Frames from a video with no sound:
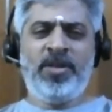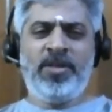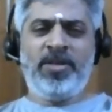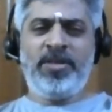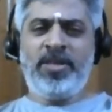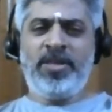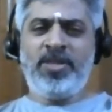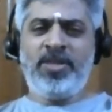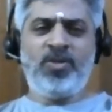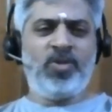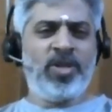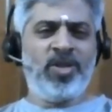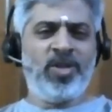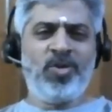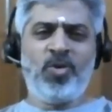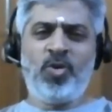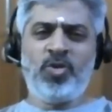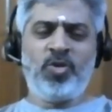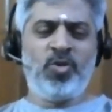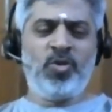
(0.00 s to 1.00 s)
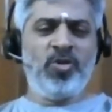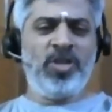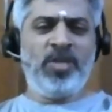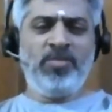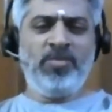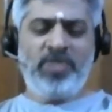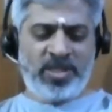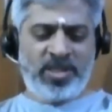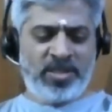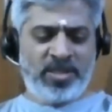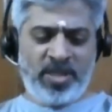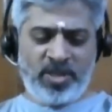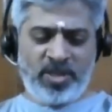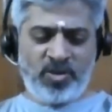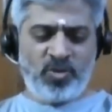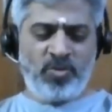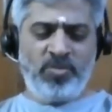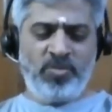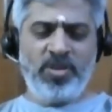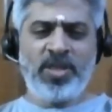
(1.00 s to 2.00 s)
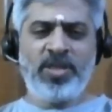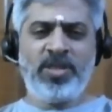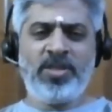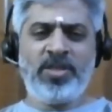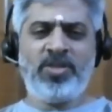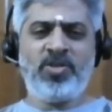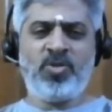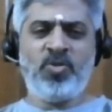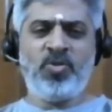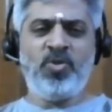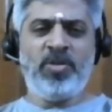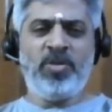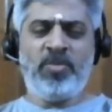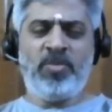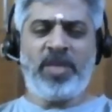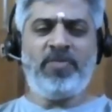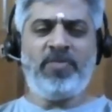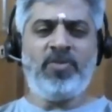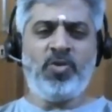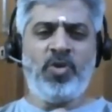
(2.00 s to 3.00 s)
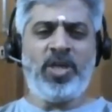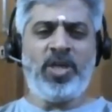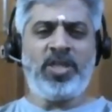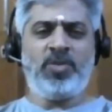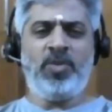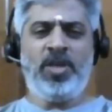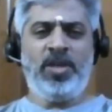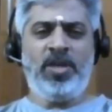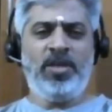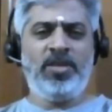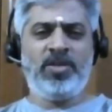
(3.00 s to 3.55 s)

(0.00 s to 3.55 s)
Yeah, you can go through them. Yes, that should be true in my view as well.